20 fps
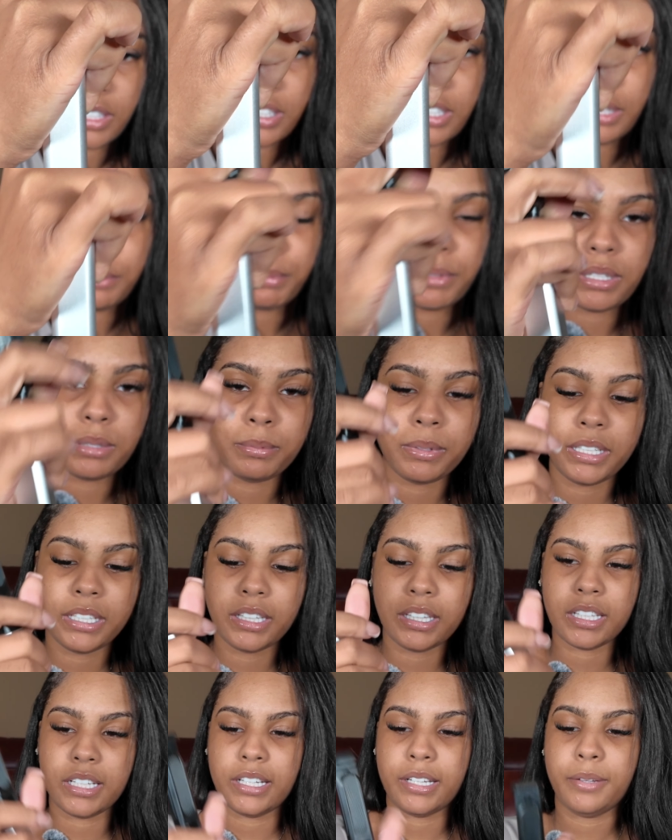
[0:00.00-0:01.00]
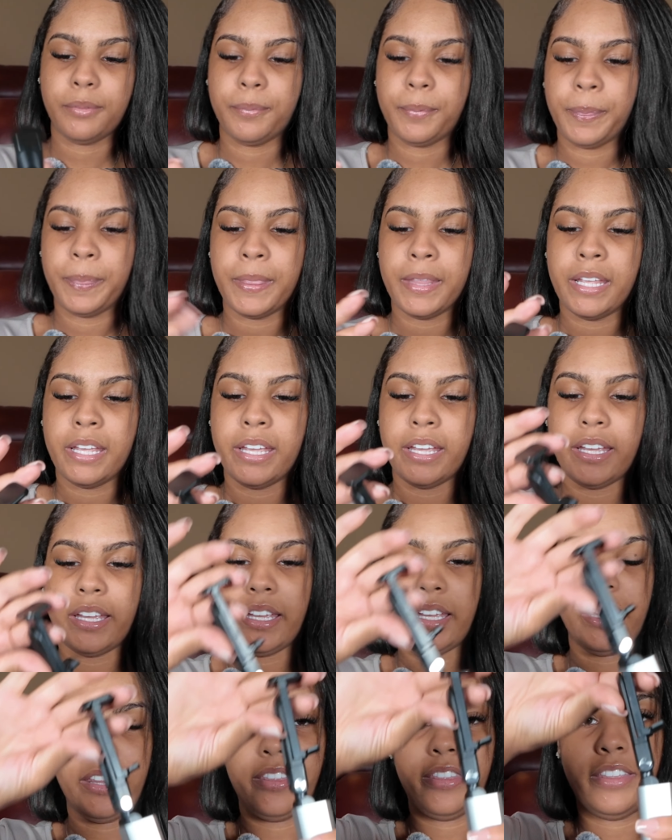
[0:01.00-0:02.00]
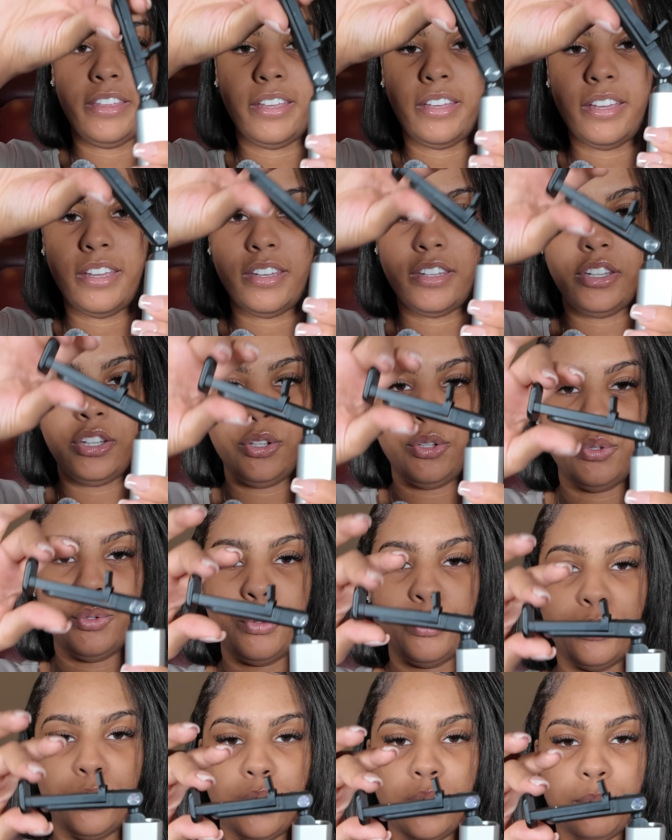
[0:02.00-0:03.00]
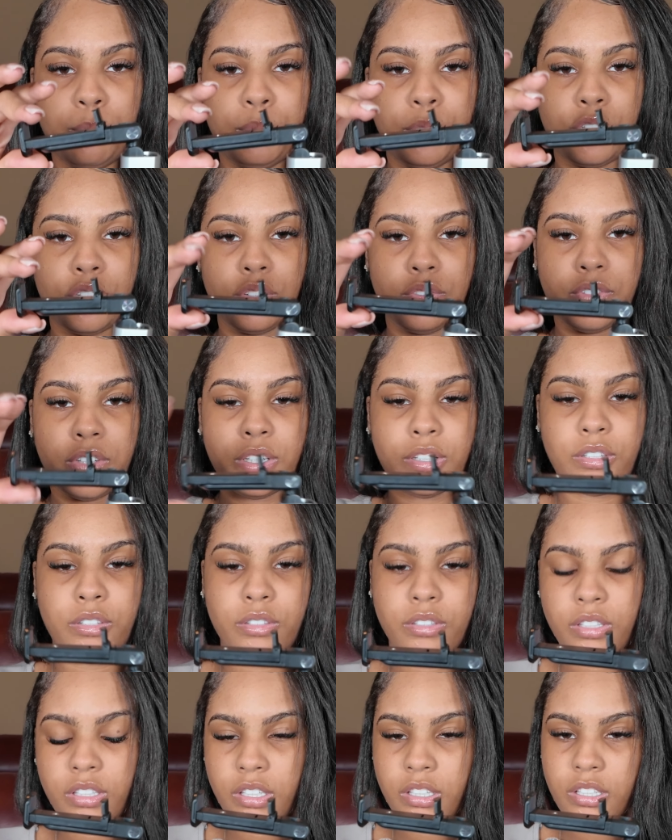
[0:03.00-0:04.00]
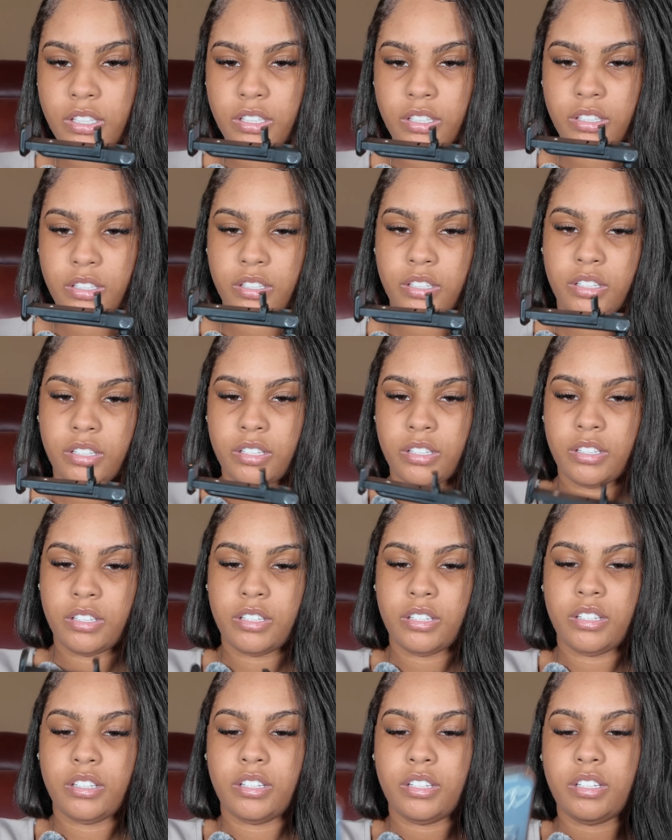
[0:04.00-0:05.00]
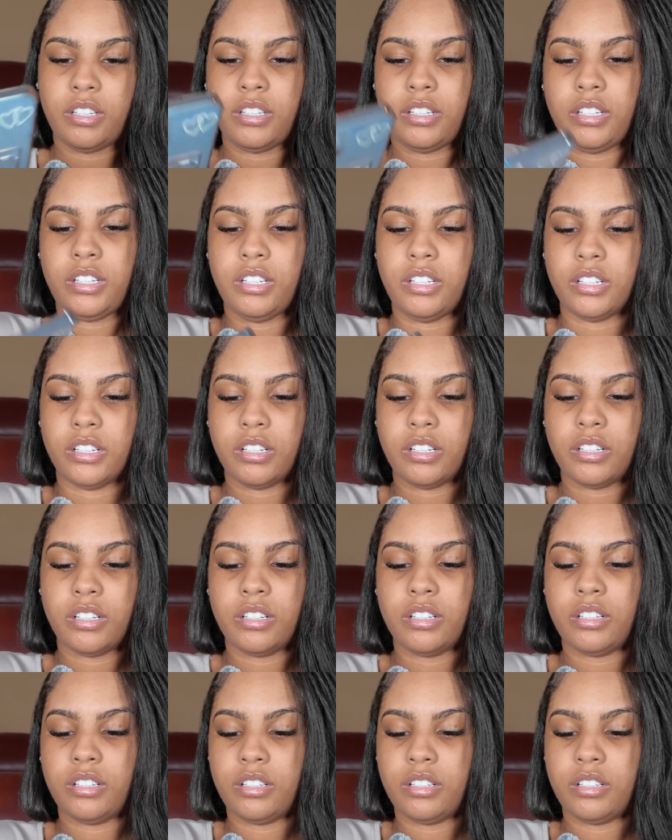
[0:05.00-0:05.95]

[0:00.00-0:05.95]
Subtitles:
clip it up like that. And then you put your phone in here.